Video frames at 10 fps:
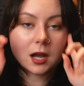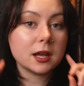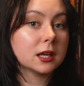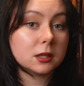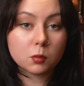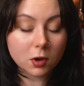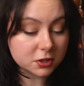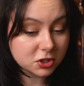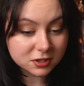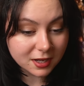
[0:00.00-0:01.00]
I
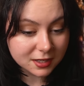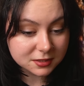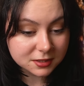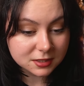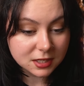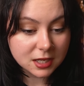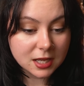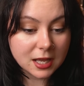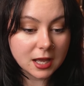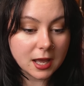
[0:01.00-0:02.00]
watched that.
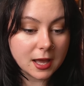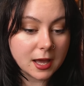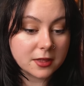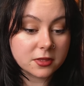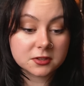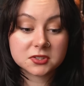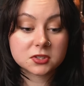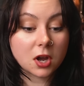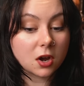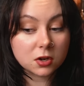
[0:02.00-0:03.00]
Uh, the
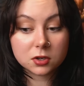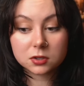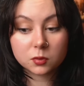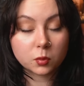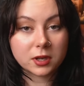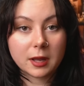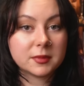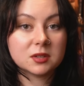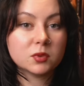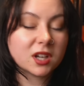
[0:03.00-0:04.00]
song, I
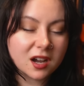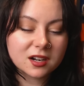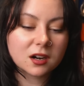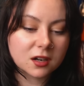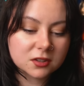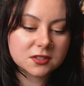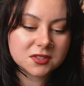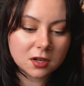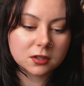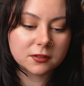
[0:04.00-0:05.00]
mean, we kind of heard the
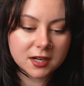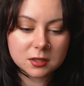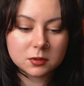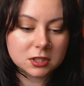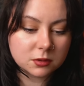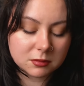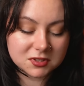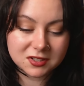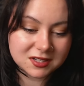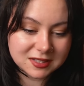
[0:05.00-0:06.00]
song already, we knew what it
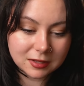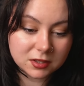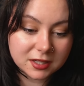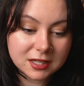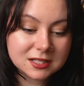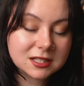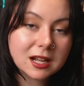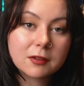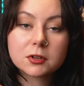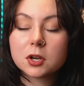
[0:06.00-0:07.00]
was going to sound like. It did
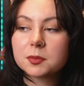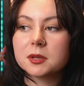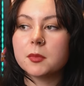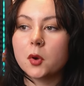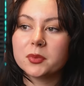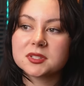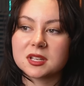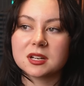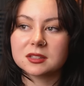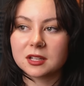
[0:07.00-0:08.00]
have a couple of moments
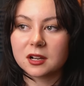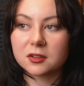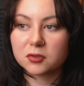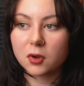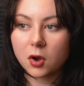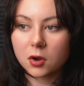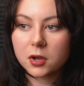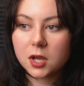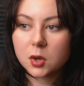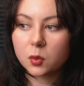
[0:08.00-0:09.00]
in it that I thought
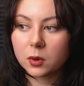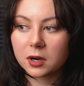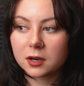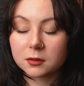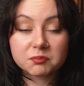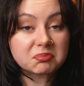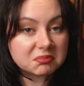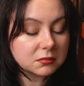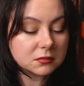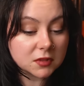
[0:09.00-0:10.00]
were
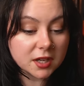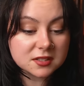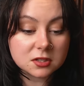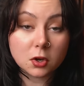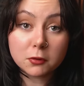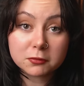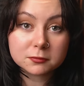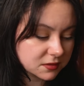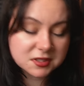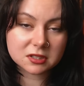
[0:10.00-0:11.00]
nice
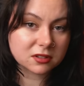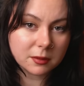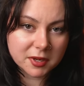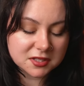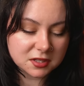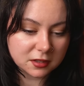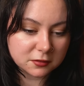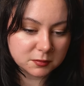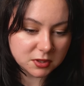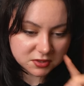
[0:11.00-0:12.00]
enough. Still not my style
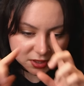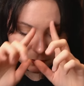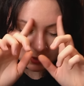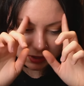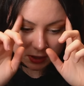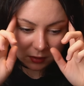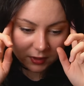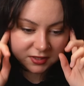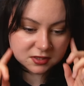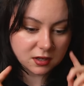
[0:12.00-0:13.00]
of music, but you know,
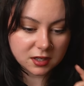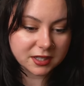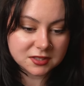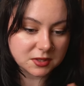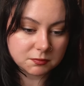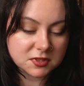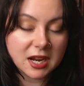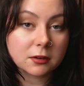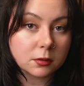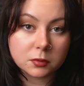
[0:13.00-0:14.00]
it's not like it's a
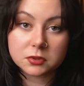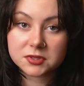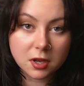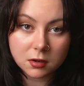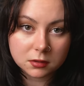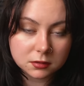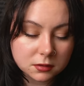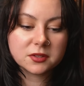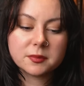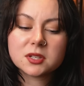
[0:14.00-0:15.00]
terrible song.
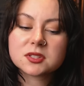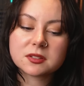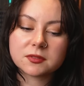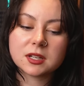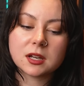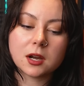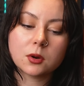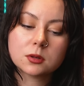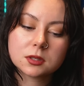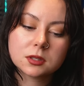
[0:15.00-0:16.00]
The music
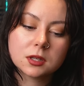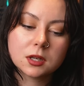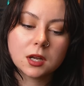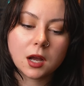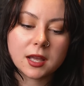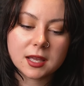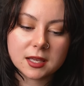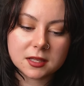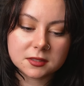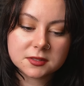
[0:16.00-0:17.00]
video
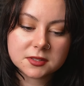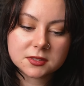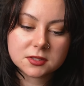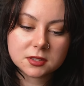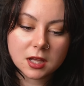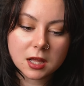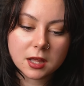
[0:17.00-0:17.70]
is...